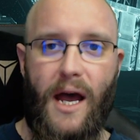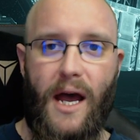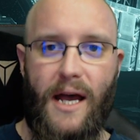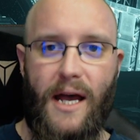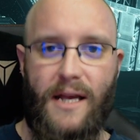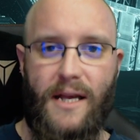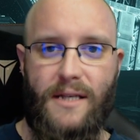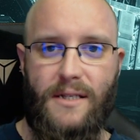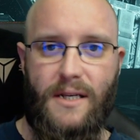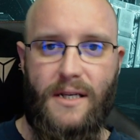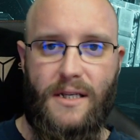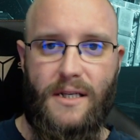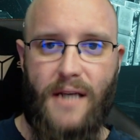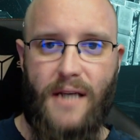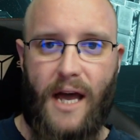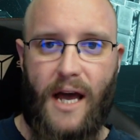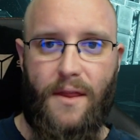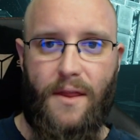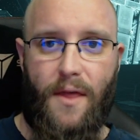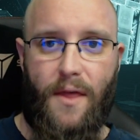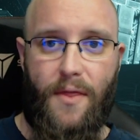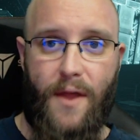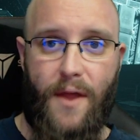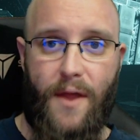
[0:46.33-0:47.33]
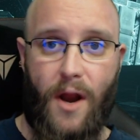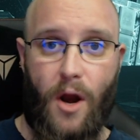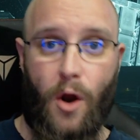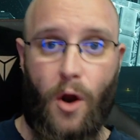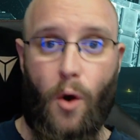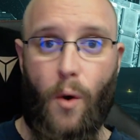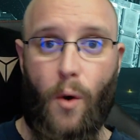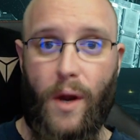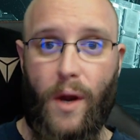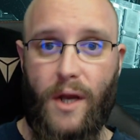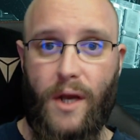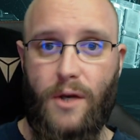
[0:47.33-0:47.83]
has decided that they are
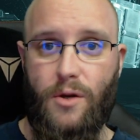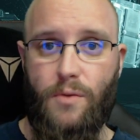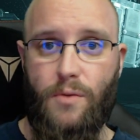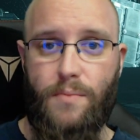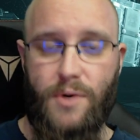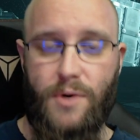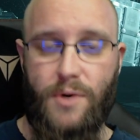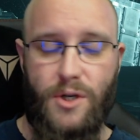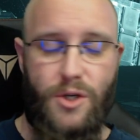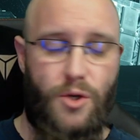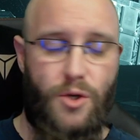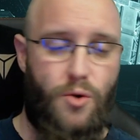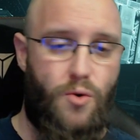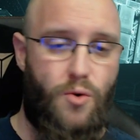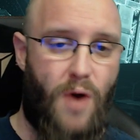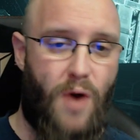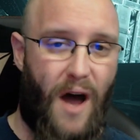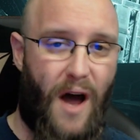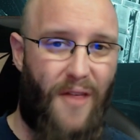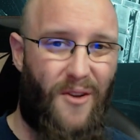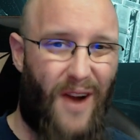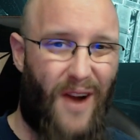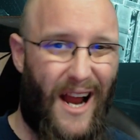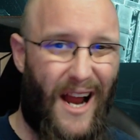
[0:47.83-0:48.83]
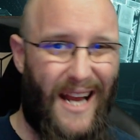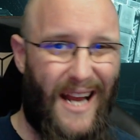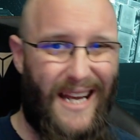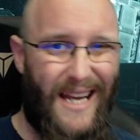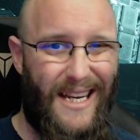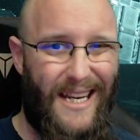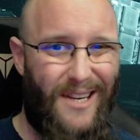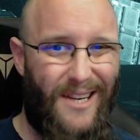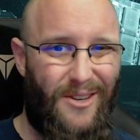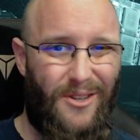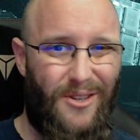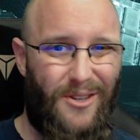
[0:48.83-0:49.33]
going to pursue other
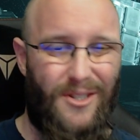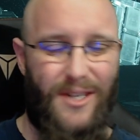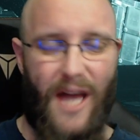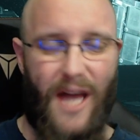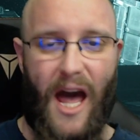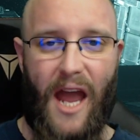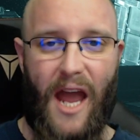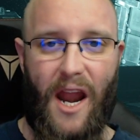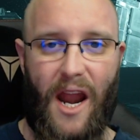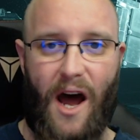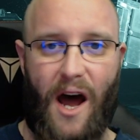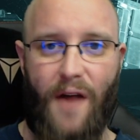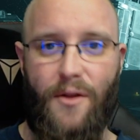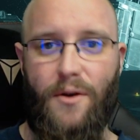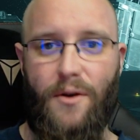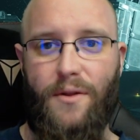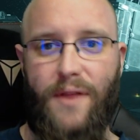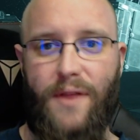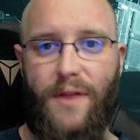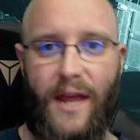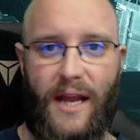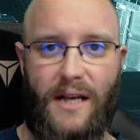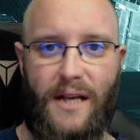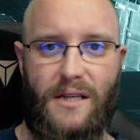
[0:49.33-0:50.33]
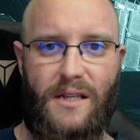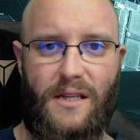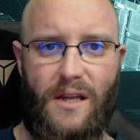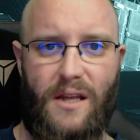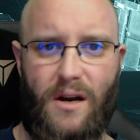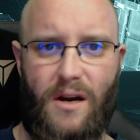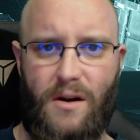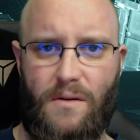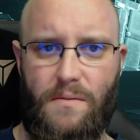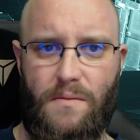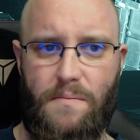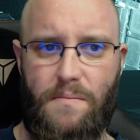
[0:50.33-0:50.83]
ideals and other things that
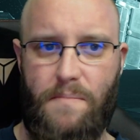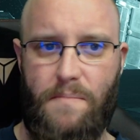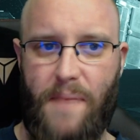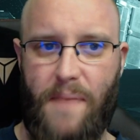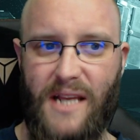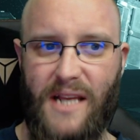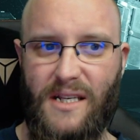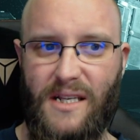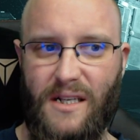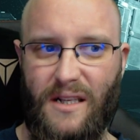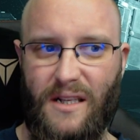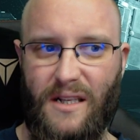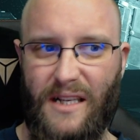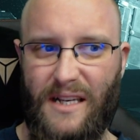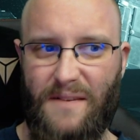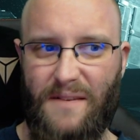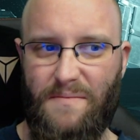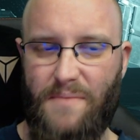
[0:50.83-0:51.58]
are basically,